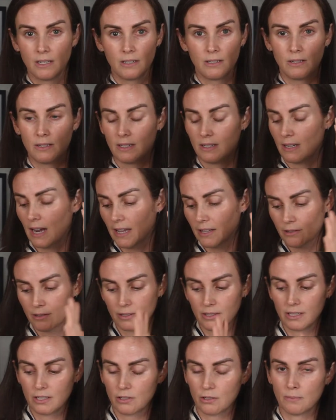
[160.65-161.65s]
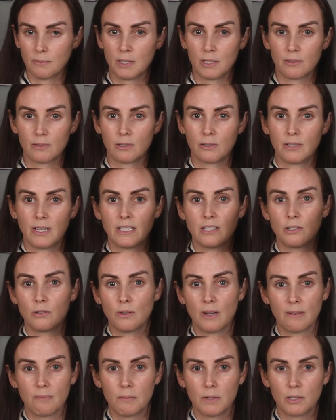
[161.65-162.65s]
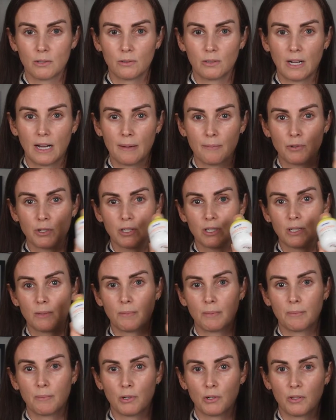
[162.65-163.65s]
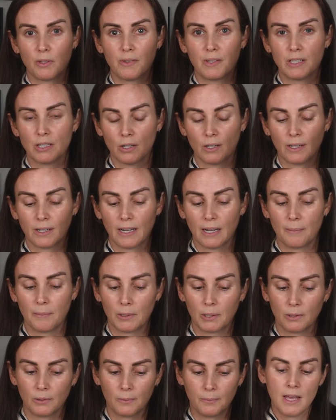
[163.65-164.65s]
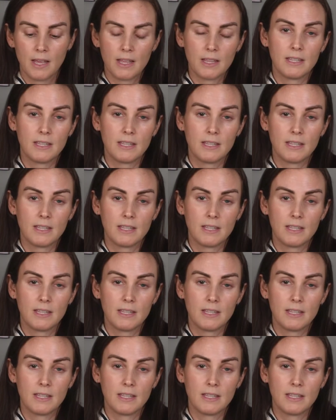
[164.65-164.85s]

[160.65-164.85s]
Neither of these are mineral. They do have mineral options, but both of these are chemical.